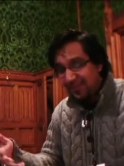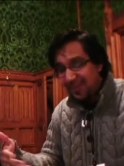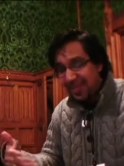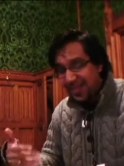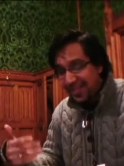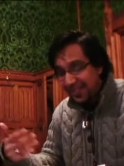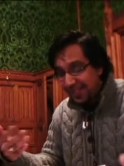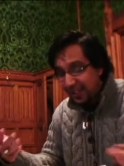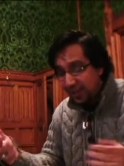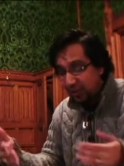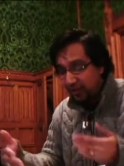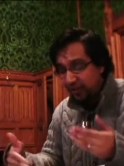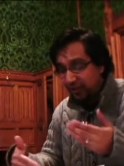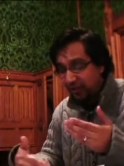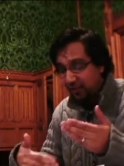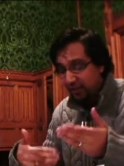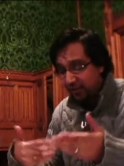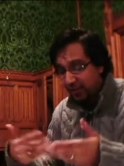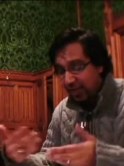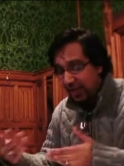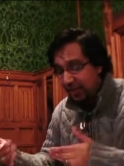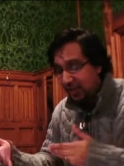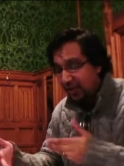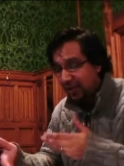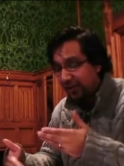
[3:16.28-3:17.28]
you know, that,
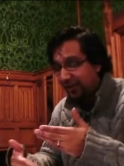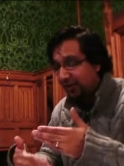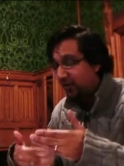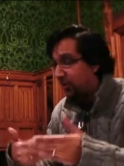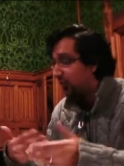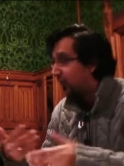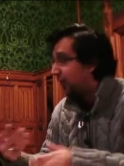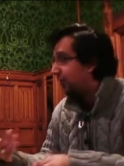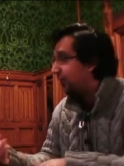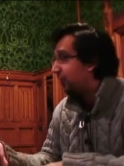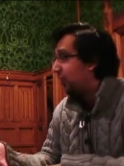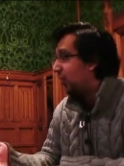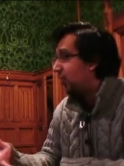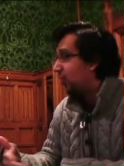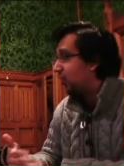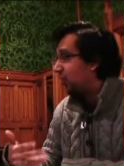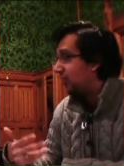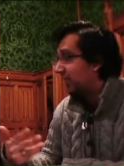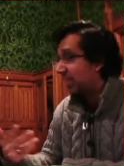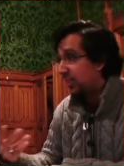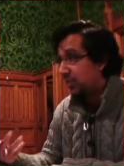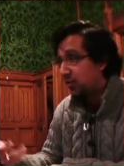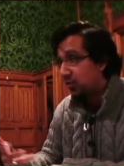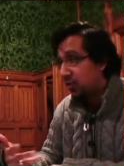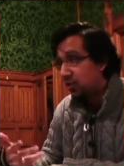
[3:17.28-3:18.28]
that kind of stuff goes on.
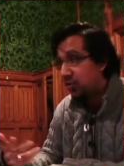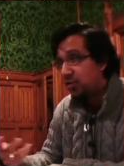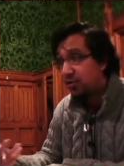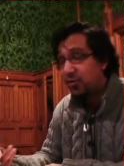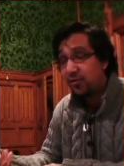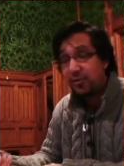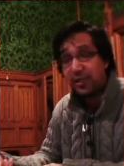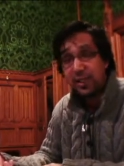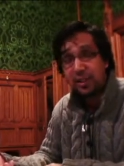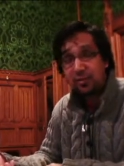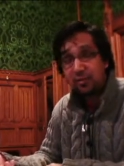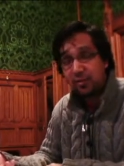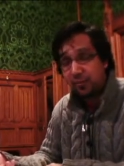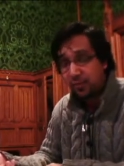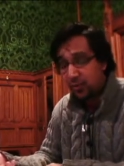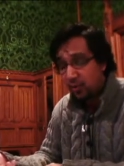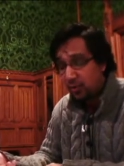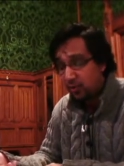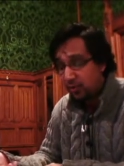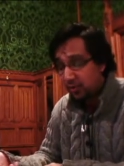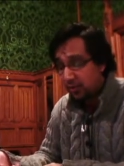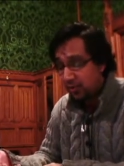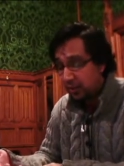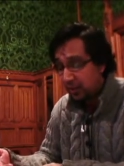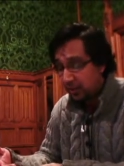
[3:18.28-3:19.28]
There's lots of these
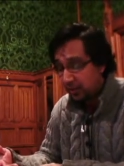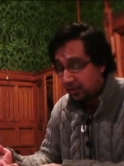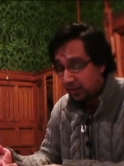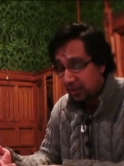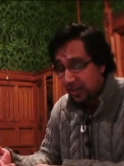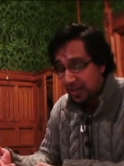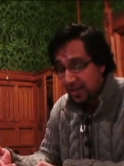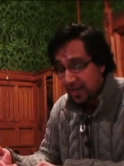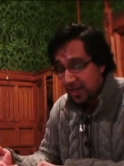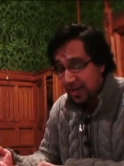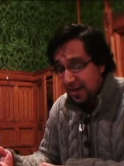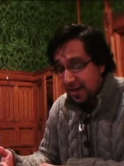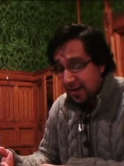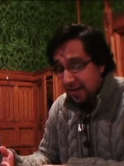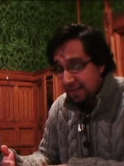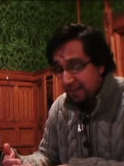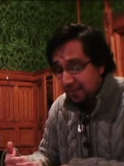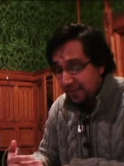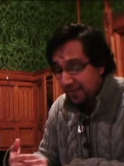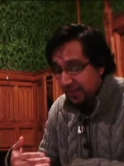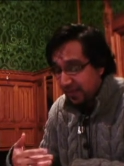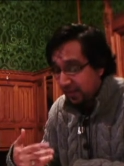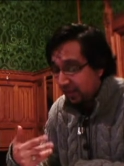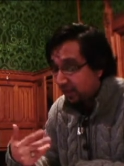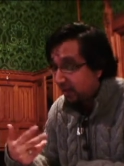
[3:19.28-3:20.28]
reports, and
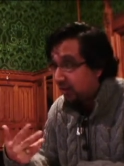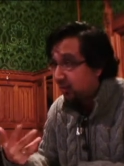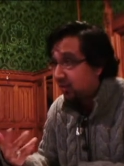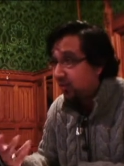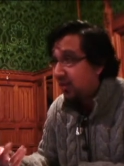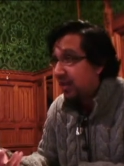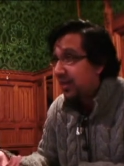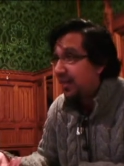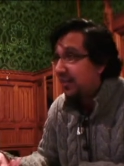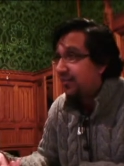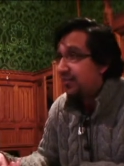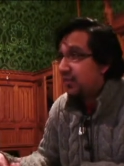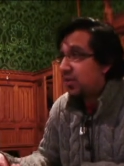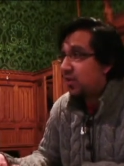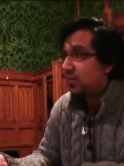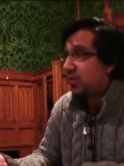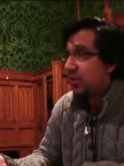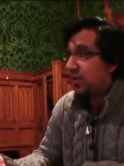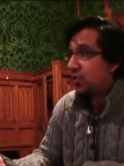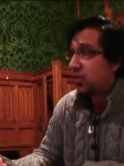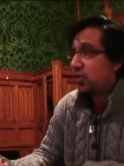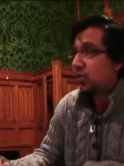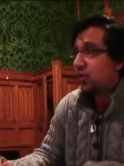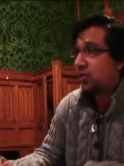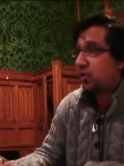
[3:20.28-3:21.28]
the nine eleven
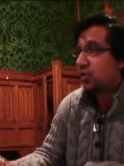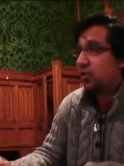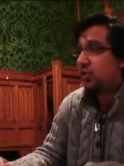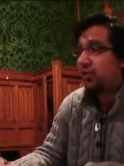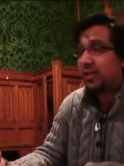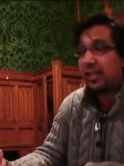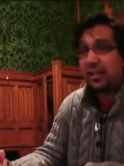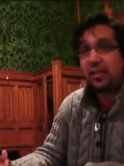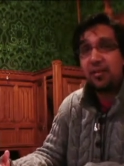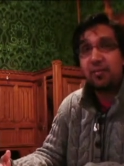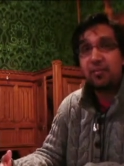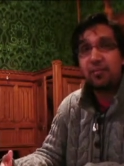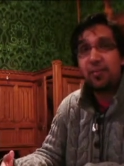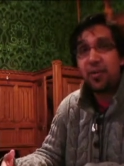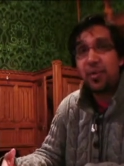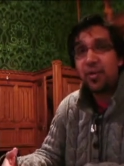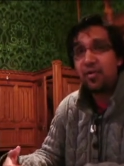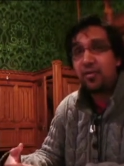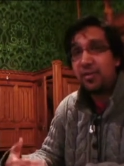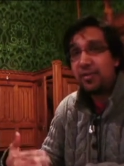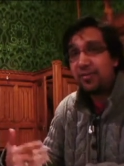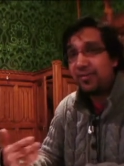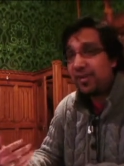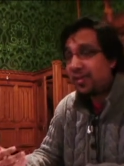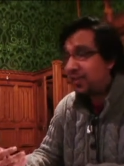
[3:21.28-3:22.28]
Commission just didn't bother
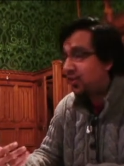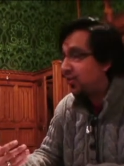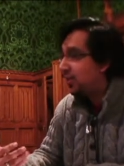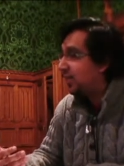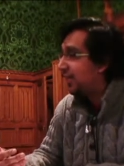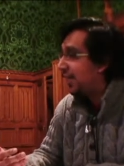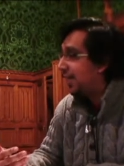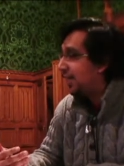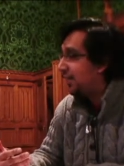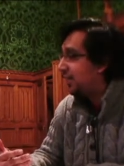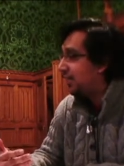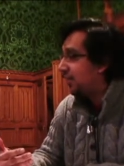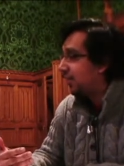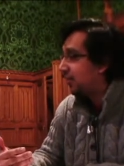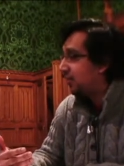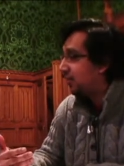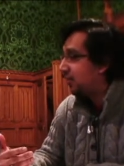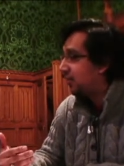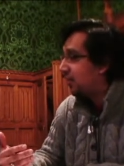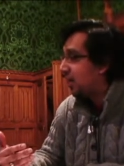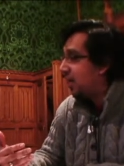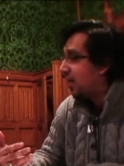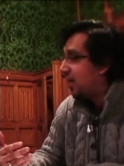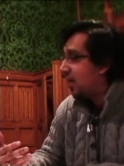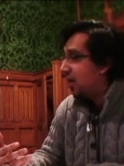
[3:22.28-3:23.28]
investigating
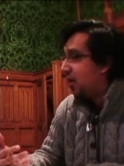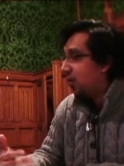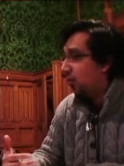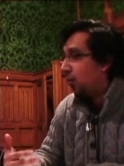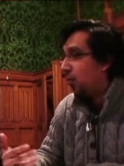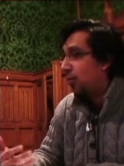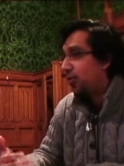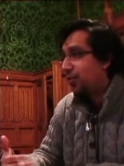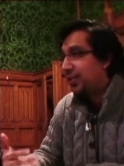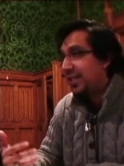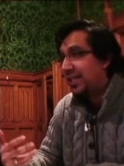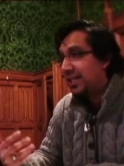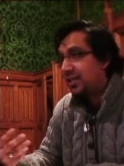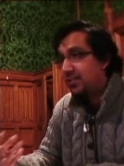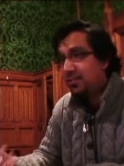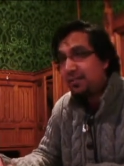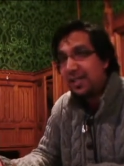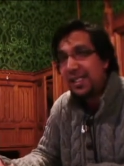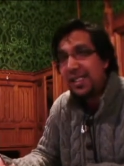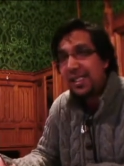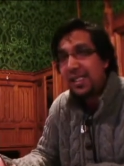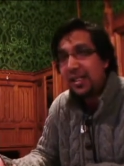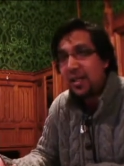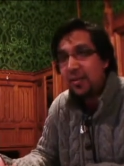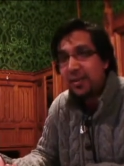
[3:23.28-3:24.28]
what these
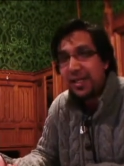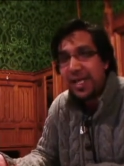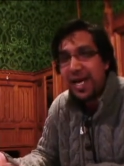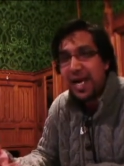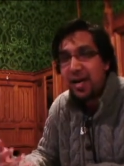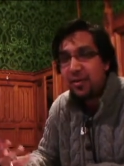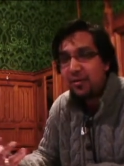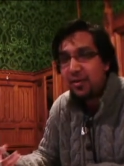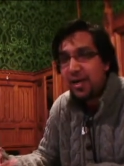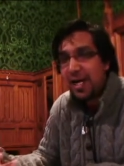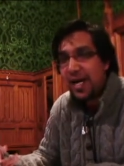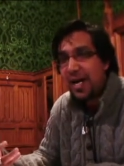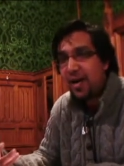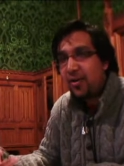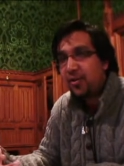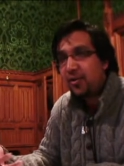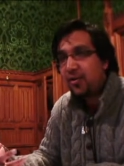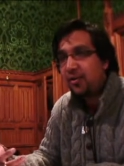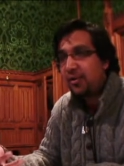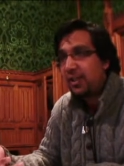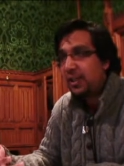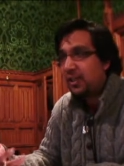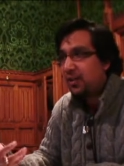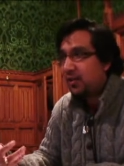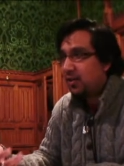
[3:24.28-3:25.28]
mean. I mean, how, how
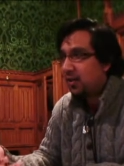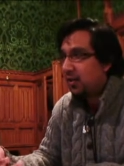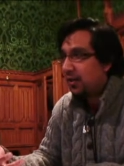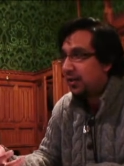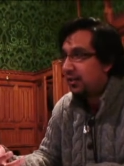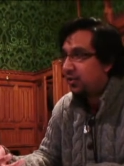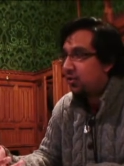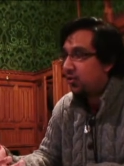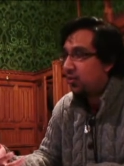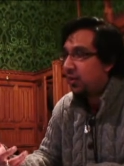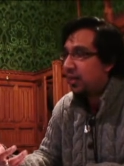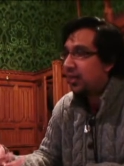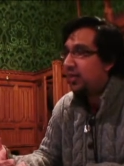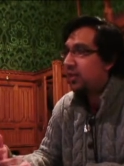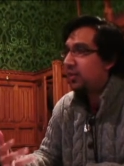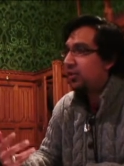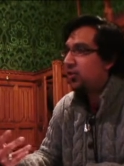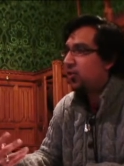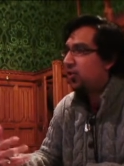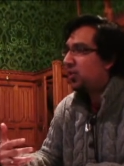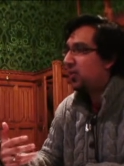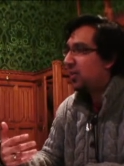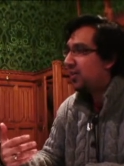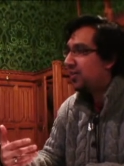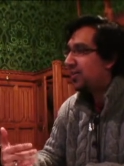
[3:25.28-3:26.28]
could these guys who... I can, you
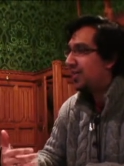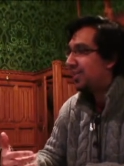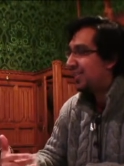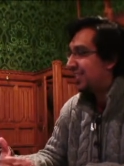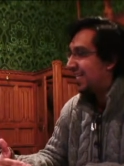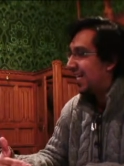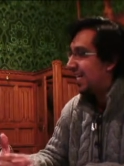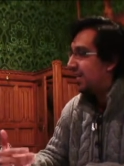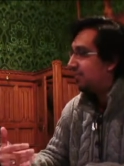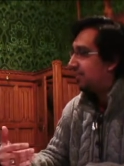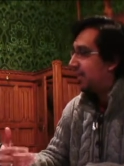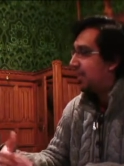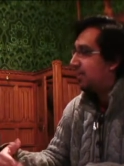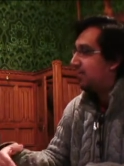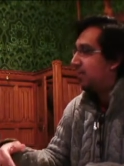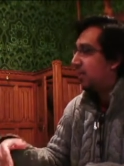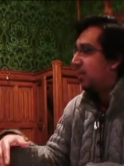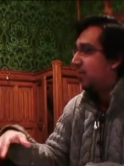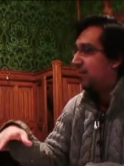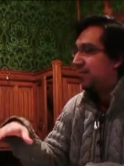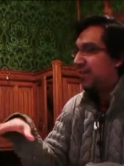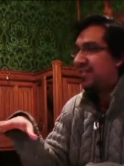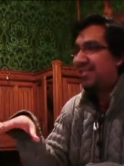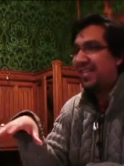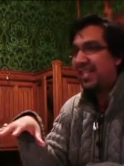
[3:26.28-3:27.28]
can understand maybe at
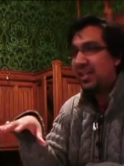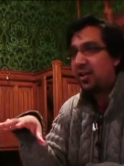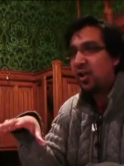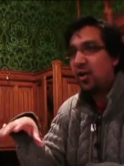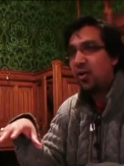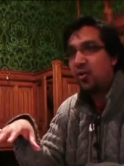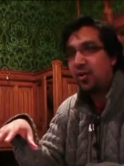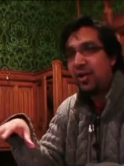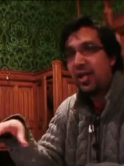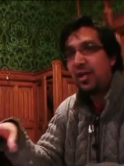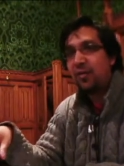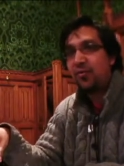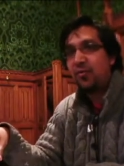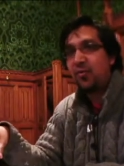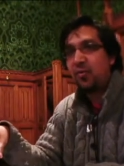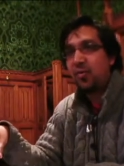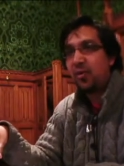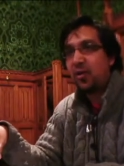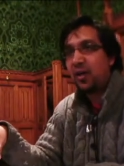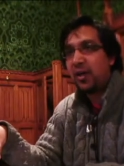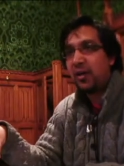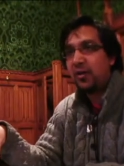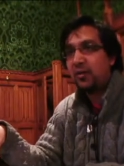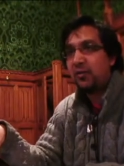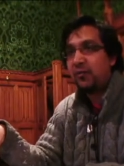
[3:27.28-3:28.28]
a very low level,
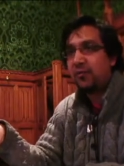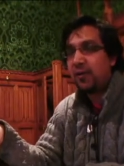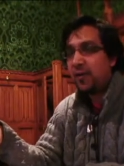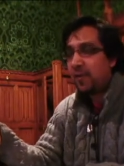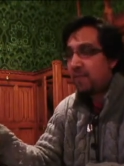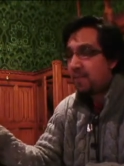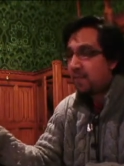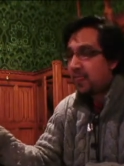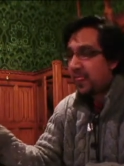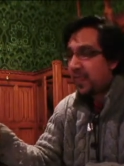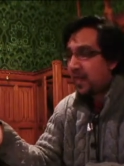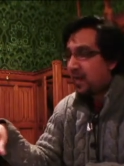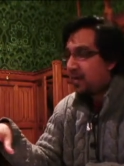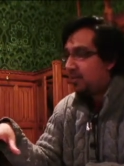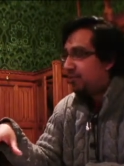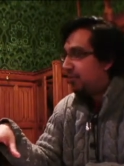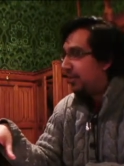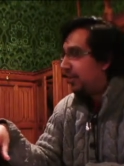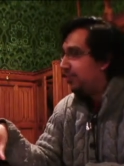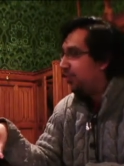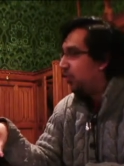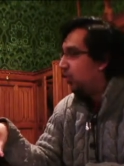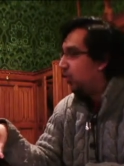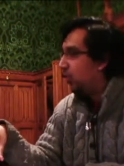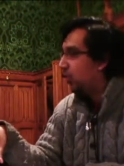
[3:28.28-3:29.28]
kind of
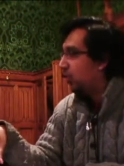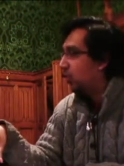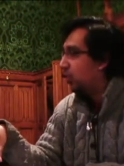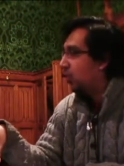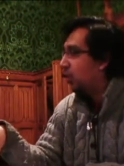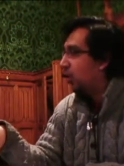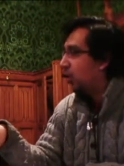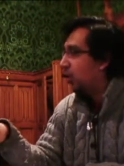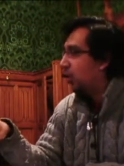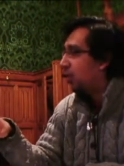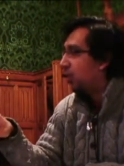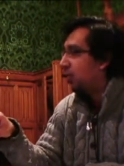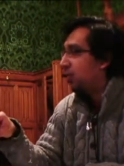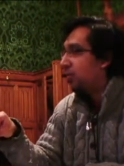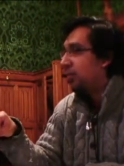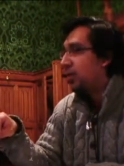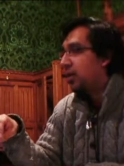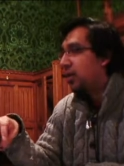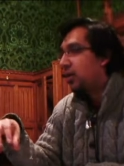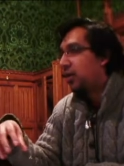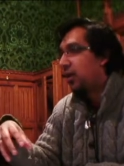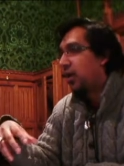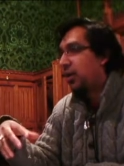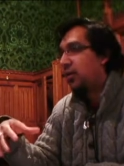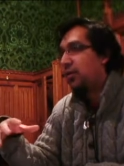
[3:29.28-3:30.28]
people who are
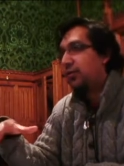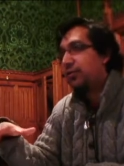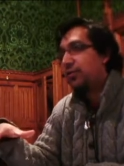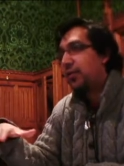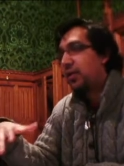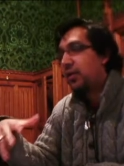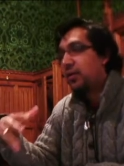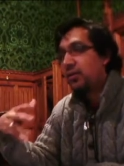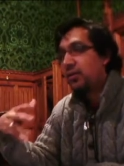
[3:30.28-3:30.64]
kind of